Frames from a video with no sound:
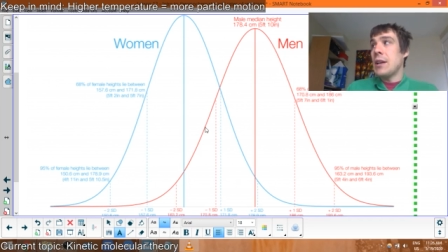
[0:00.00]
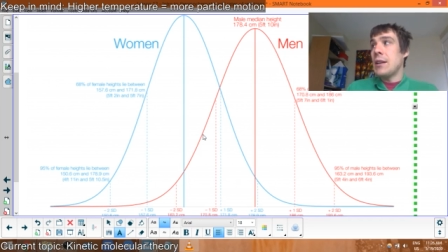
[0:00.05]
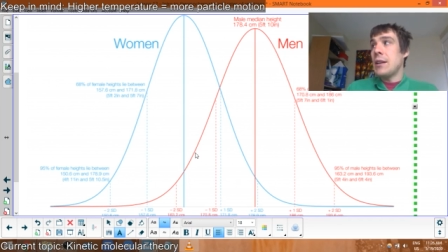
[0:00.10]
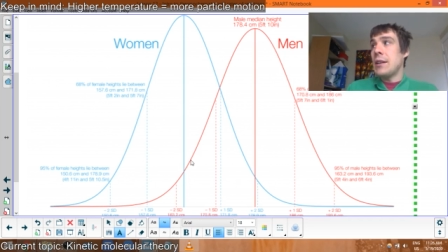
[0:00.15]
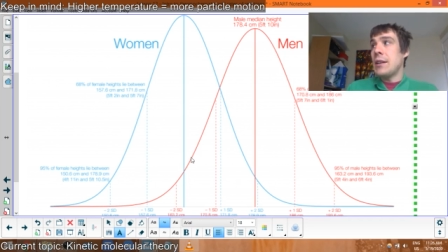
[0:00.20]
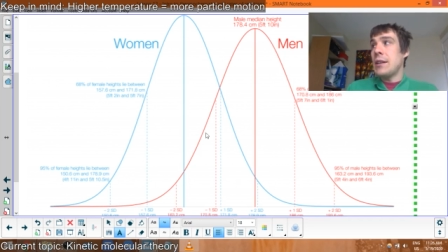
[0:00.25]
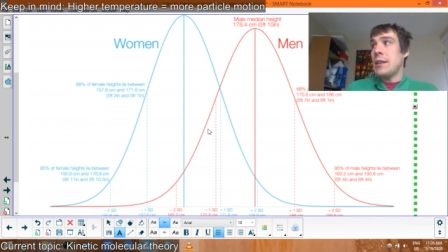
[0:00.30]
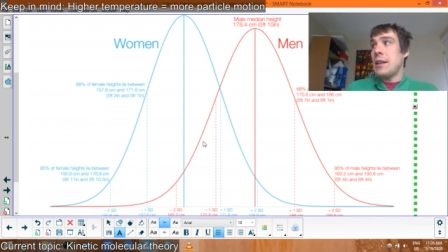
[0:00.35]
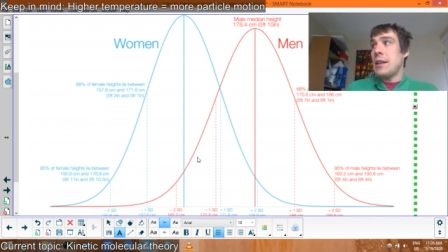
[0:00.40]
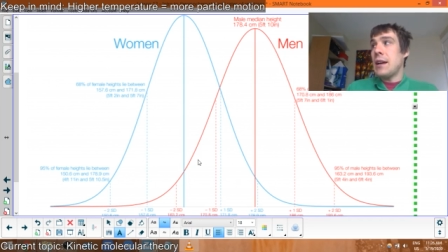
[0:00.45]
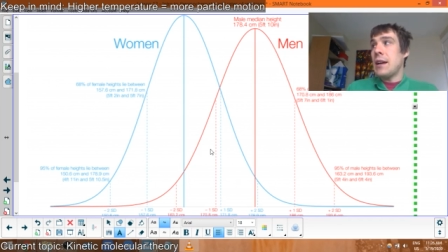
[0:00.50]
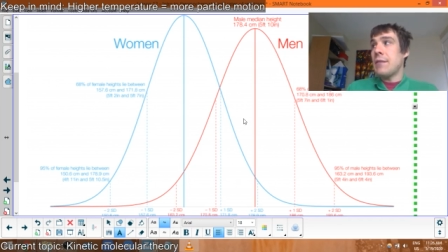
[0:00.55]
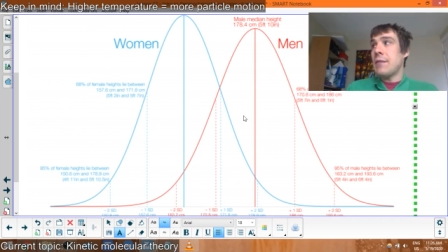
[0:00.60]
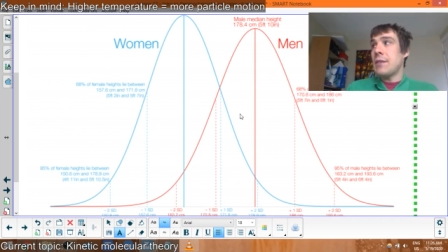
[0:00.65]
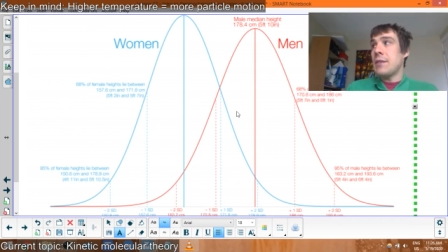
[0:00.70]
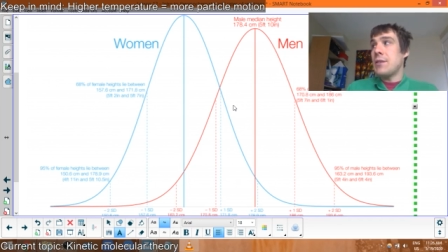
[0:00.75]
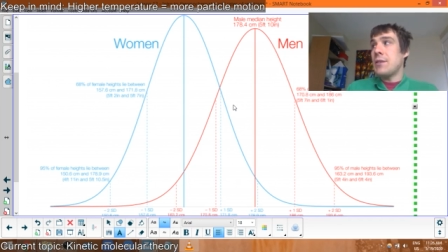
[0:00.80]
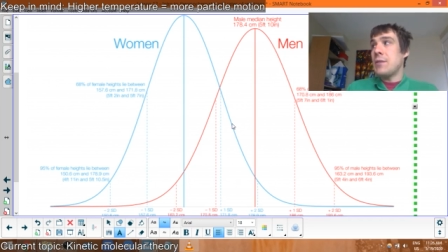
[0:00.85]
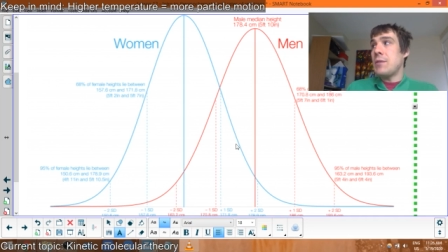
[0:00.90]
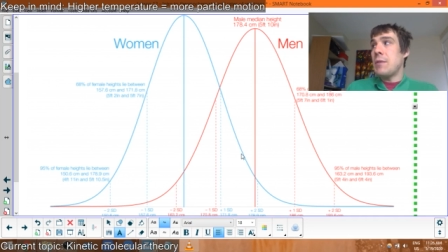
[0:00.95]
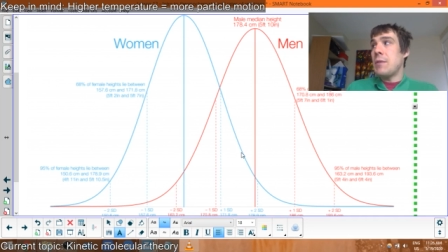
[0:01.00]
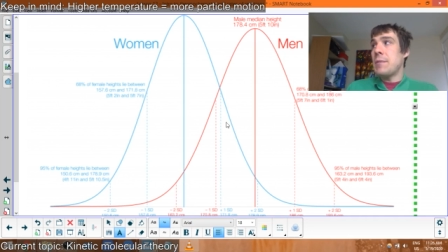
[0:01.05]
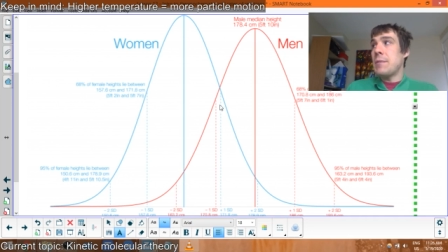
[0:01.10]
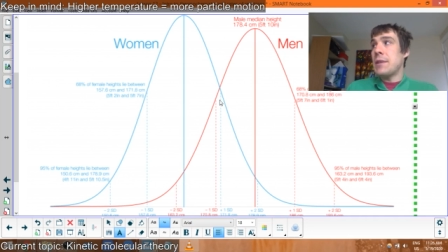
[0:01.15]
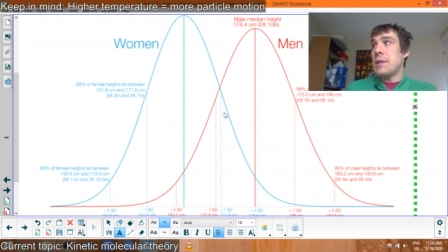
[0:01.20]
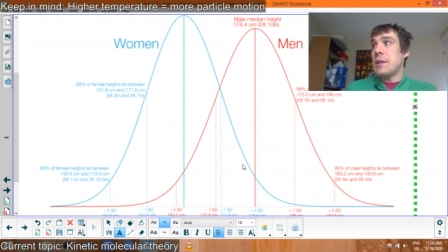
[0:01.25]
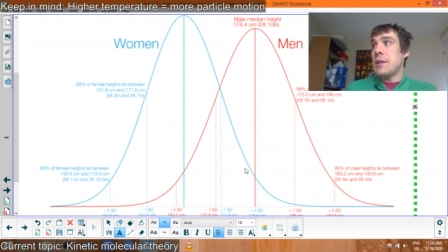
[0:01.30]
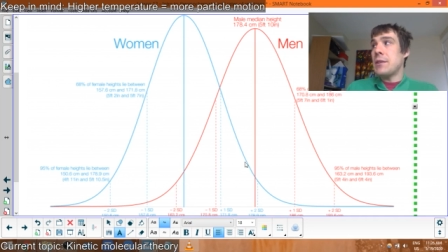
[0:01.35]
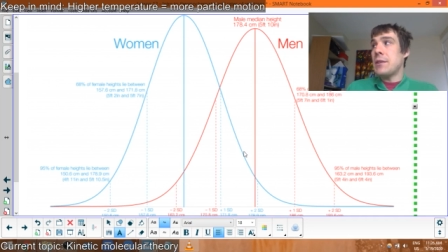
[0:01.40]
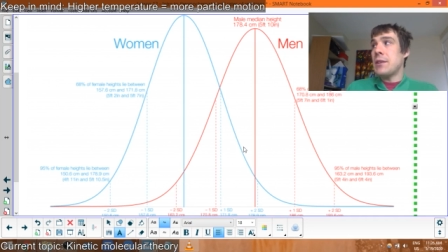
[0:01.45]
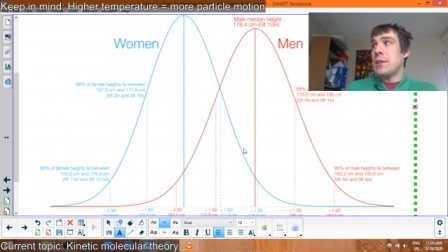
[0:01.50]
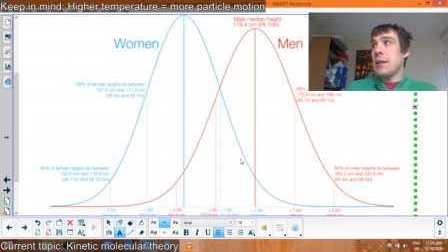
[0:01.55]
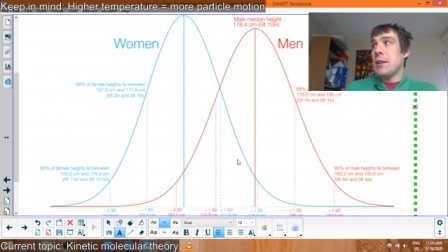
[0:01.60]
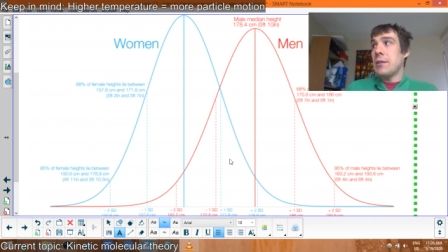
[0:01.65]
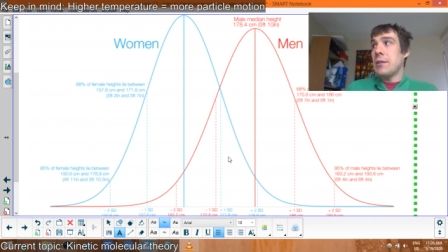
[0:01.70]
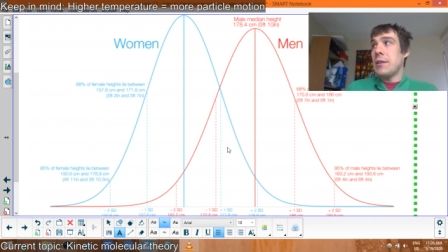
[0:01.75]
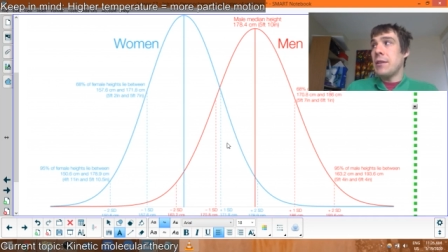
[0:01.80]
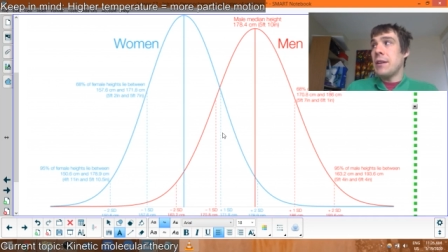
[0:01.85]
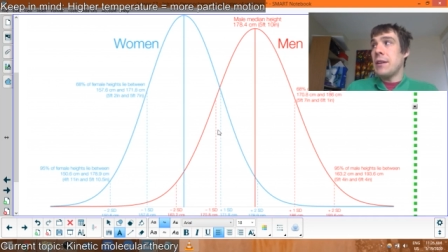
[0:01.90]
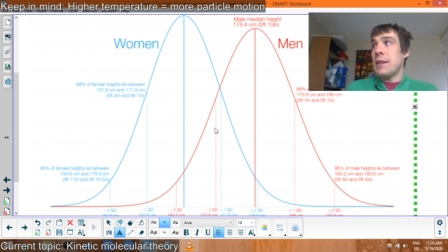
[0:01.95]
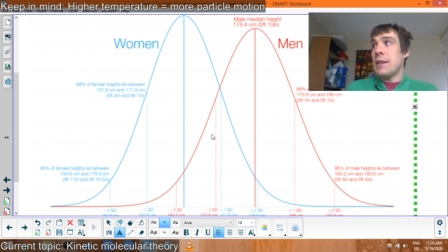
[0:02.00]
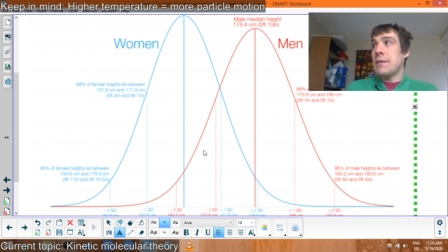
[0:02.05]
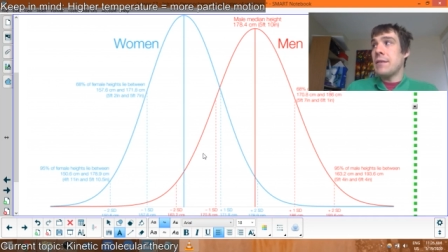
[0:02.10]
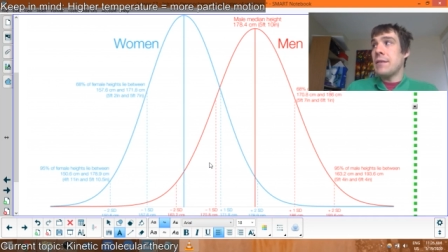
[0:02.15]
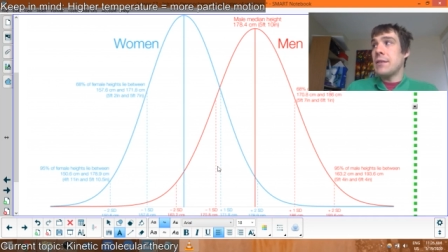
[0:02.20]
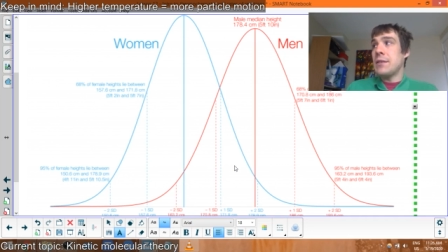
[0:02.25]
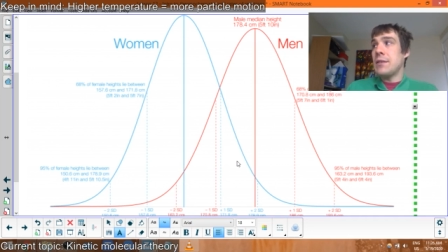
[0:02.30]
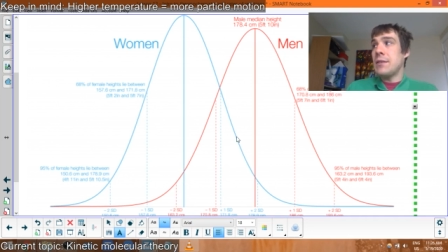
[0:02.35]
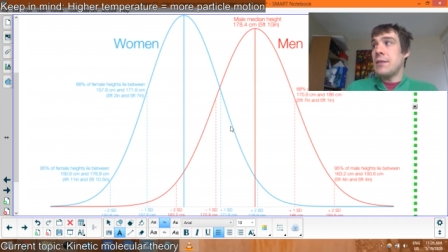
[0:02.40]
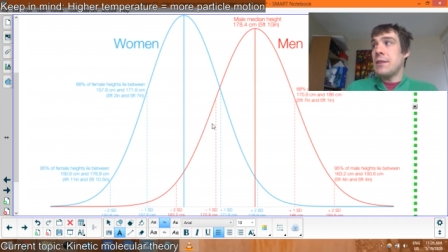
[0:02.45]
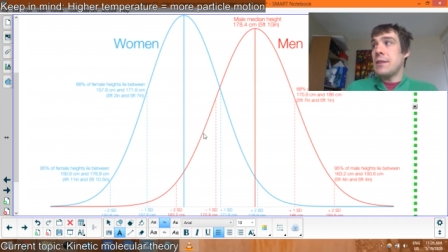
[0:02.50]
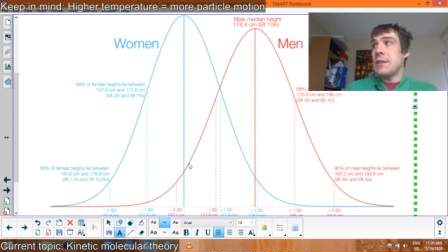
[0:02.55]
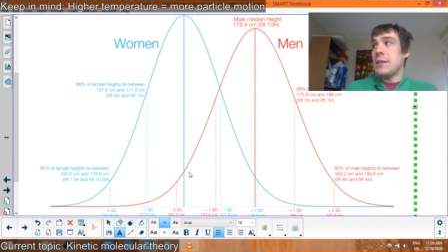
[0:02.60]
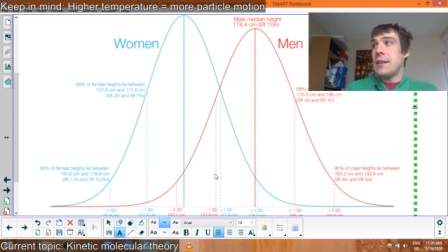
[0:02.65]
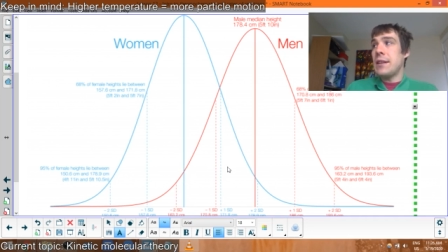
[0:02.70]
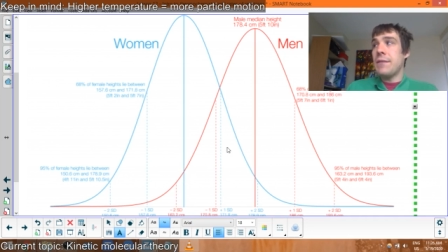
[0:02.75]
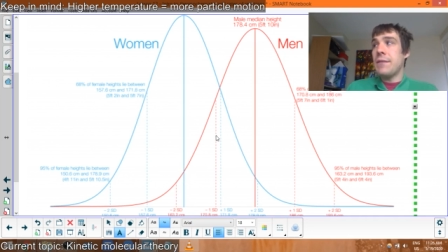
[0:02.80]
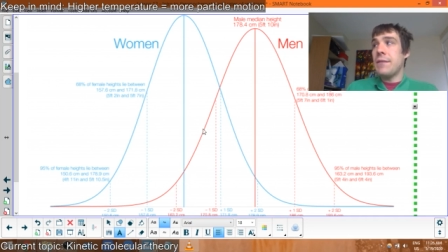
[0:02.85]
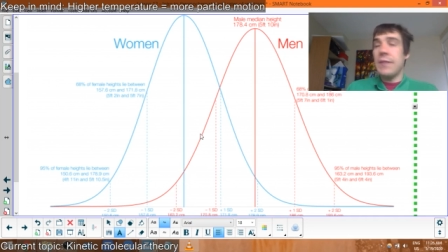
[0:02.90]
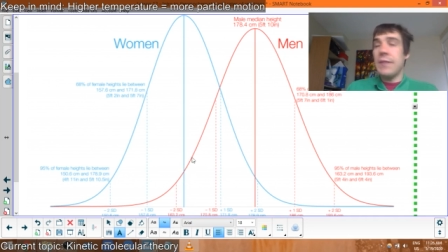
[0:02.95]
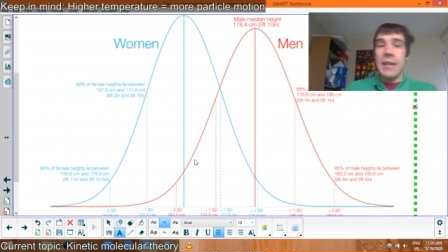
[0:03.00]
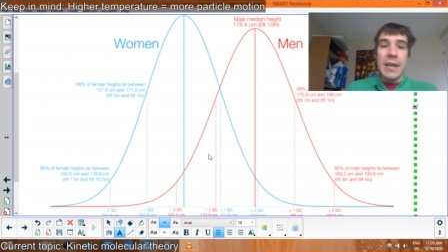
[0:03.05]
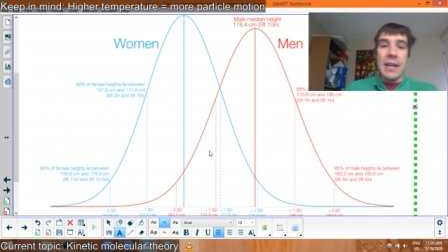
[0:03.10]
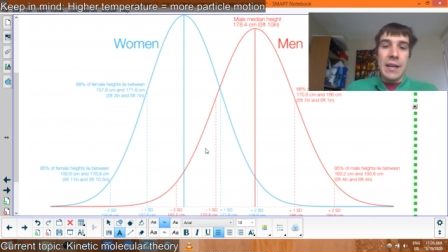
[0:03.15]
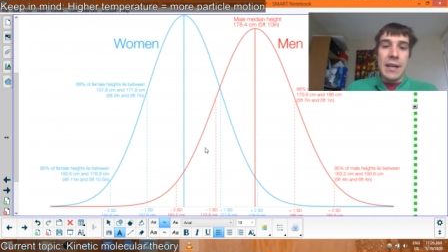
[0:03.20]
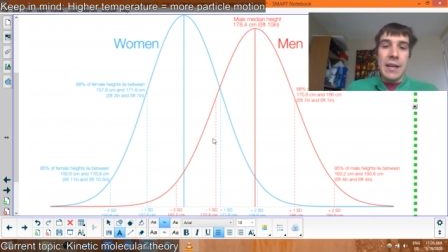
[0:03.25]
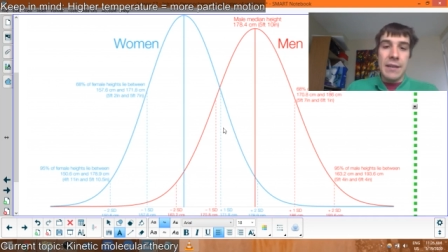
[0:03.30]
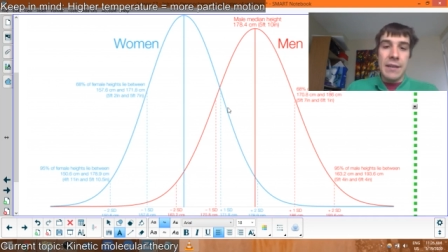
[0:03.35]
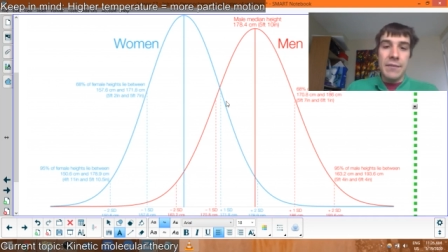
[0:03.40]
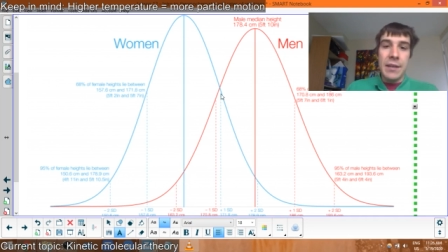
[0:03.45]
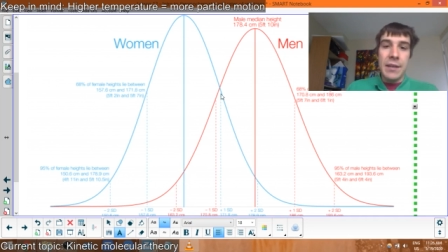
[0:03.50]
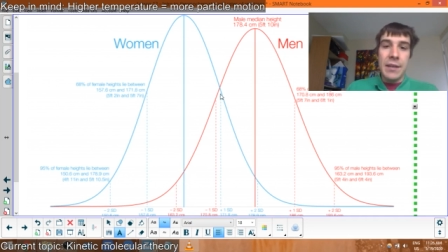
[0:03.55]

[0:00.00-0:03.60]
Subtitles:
than the average and women that are taller than the average, so you can definitely have